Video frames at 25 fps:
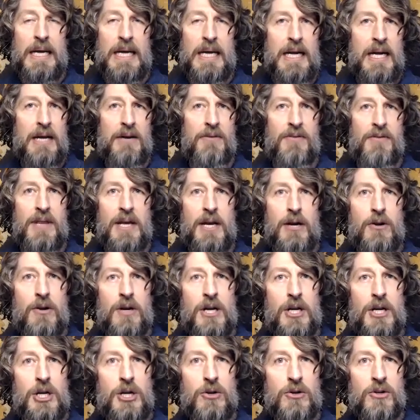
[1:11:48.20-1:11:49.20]
if they're
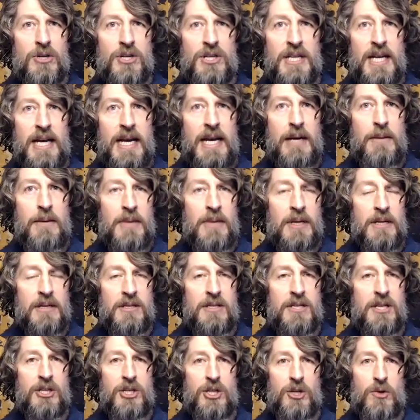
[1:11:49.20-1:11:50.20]
in your same
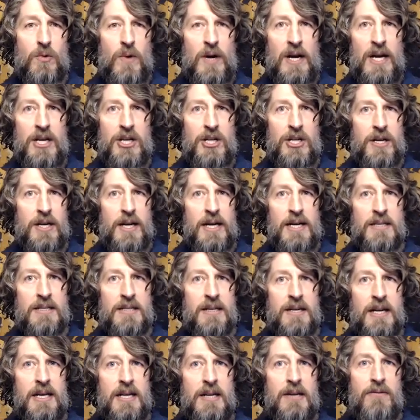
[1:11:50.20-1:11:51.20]
situation as
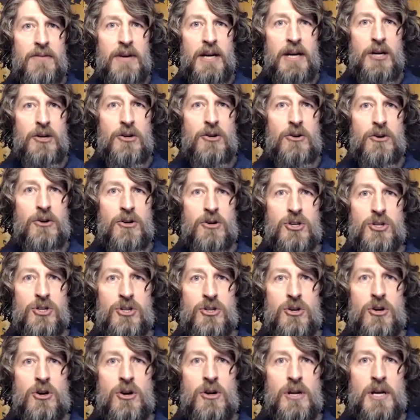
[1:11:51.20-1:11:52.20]
an innovator or a
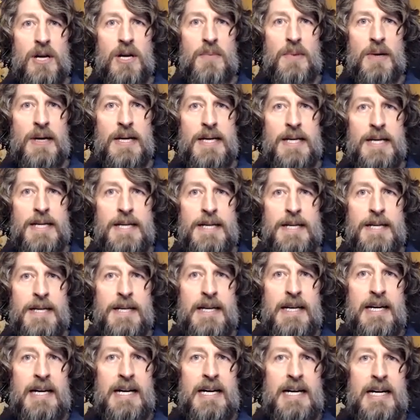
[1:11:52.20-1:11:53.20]
startup,
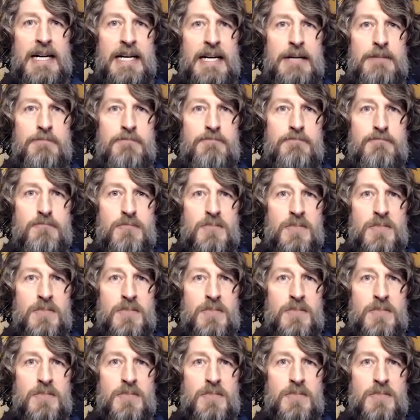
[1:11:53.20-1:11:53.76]
Um,